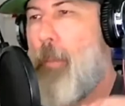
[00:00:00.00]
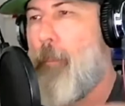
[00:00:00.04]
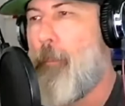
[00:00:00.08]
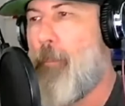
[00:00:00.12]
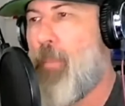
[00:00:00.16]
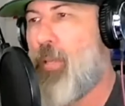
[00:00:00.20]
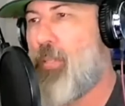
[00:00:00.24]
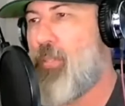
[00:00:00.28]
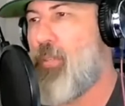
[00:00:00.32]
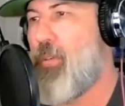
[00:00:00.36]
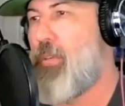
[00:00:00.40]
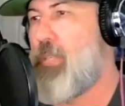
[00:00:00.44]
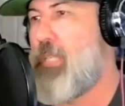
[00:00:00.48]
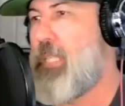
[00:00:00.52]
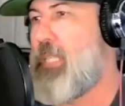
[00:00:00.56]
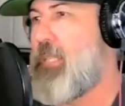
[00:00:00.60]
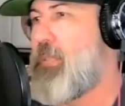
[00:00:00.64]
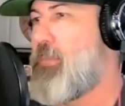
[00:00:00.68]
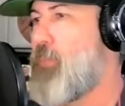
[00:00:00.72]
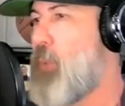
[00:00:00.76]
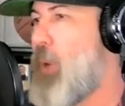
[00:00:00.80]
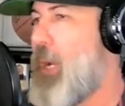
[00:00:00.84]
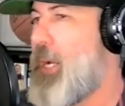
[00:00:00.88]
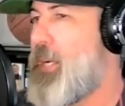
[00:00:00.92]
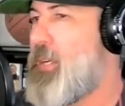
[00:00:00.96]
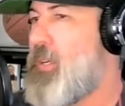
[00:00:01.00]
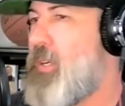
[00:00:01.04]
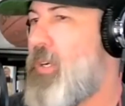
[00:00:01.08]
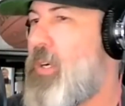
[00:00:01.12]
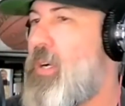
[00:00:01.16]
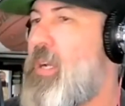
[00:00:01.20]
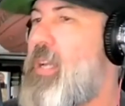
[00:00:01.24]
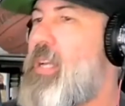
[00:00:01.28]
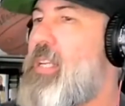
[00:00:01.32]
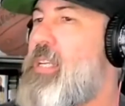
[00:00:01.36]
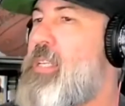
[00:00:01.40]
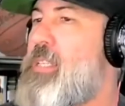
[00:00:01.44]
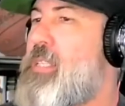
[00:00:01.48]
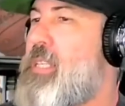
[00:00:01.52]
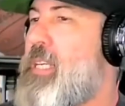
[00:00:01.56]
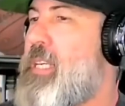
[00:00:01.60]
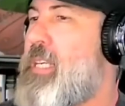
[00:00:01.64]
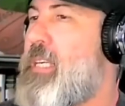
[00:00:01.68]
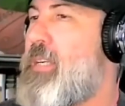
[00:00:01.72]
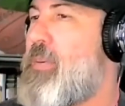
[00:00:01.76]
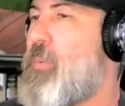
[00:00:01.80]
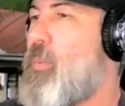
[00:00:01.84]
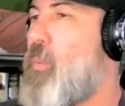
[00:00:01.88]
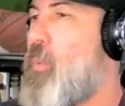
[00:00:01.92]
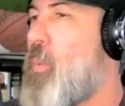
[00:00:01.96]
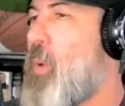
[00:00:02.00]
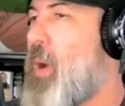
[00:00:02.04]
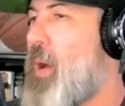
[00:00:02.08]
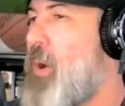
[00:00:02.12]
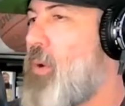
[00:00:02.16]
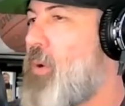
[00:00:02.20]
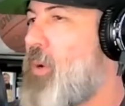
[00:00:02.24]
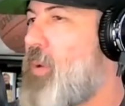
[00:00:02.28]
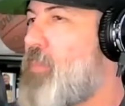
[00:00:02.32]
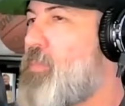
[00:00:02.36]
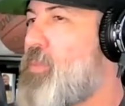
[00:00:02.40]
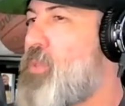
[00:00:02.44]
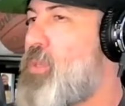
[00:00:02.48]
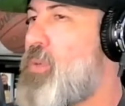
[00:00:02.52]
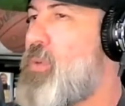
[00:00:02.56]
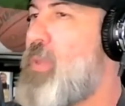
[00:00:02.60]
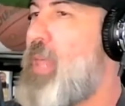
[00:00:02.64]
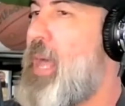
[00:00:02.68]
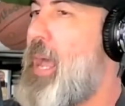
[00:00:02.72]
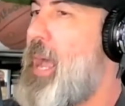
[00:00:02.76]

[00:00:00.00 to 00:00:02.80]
Mr. Dean Wegner. Dean, welcome to the